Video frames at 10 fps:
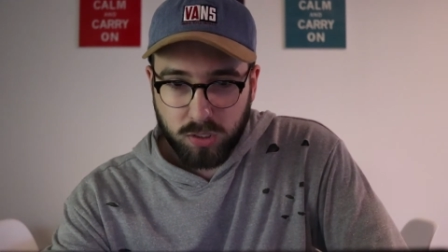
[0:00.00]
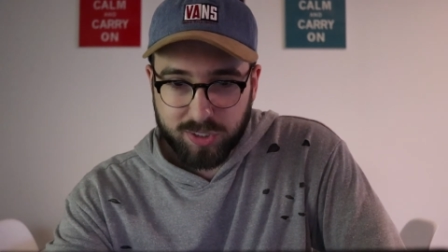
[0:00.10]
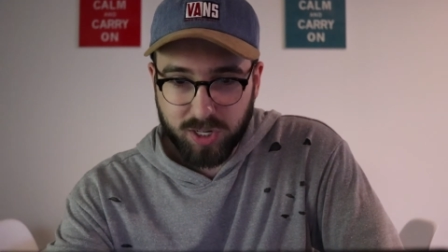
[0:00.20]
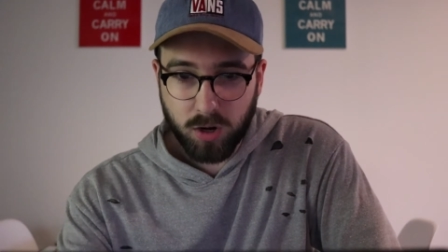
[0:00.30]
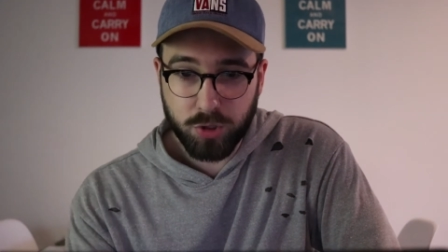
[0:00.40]

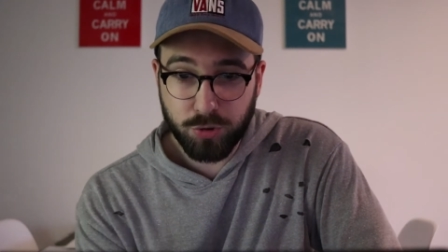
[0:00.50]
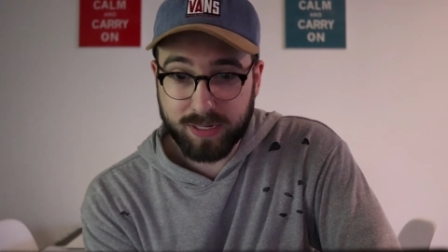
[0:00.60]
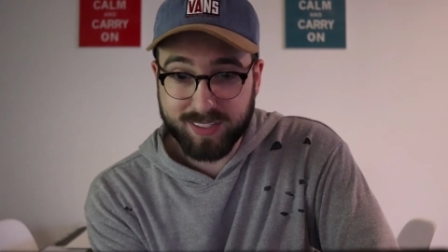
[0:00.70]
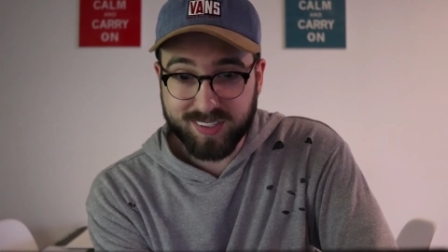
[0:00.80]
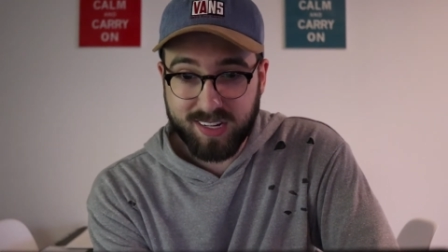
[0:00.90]
So you
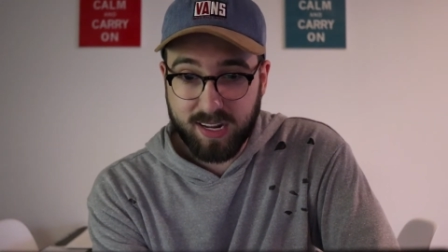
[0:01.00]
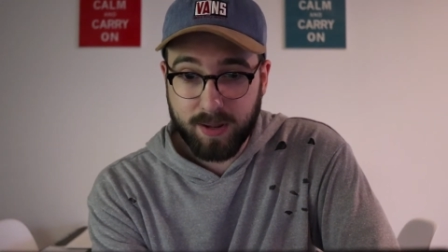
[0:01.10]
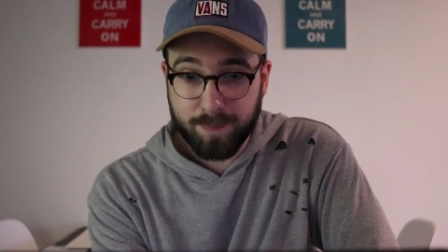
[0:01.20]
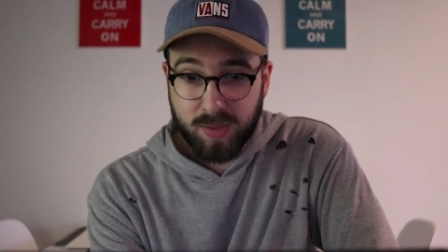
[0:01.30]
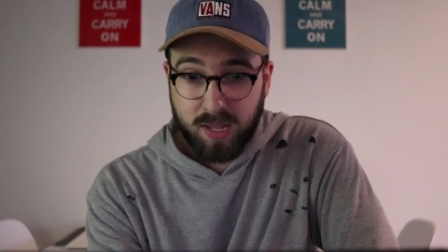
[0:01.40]
can
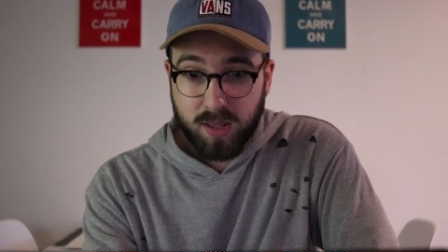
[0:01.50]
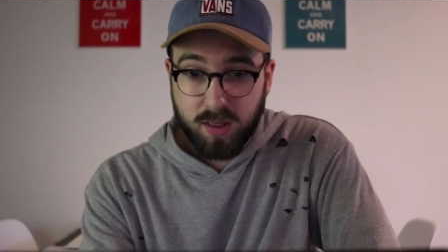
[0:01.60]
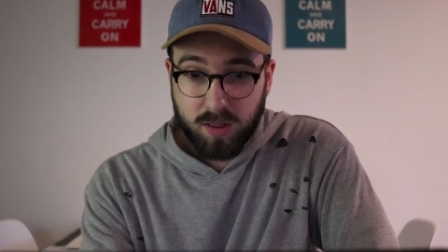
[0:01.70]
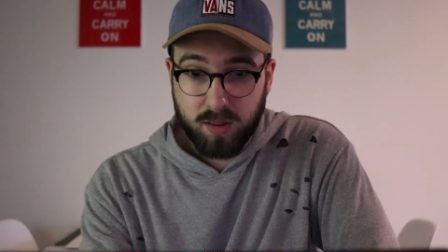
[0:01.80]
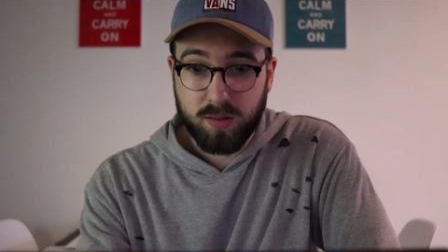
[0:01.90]
see
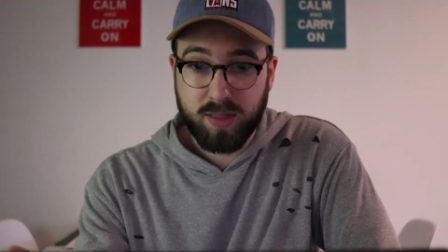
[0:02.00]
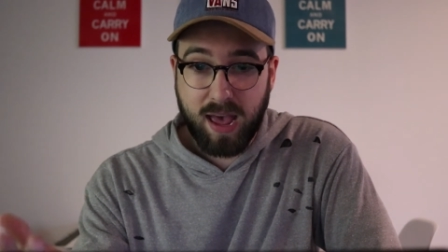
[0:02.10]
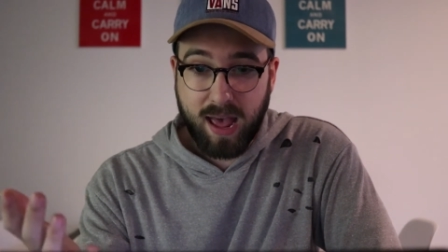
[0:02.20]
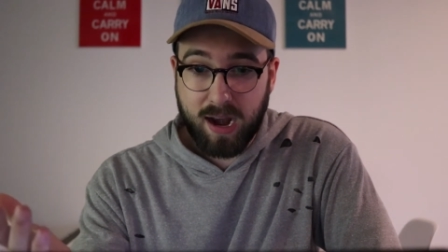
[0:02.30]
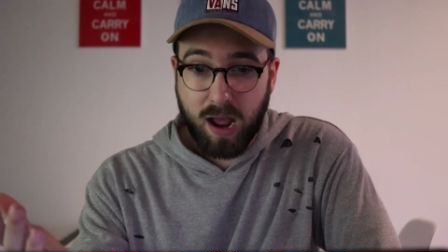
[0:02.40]

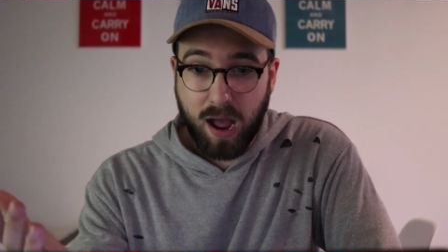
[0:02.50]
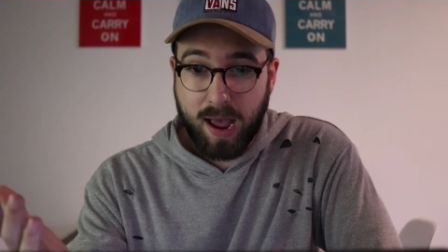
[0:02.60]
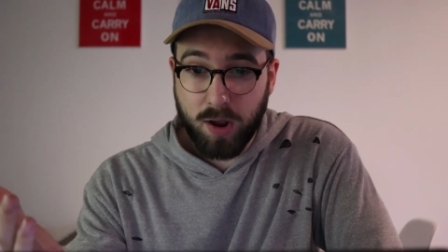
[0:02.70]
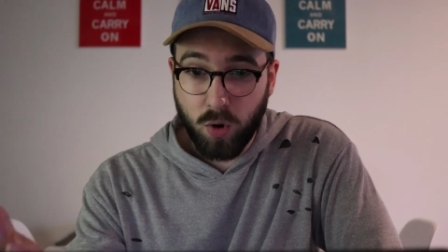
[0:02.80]
that I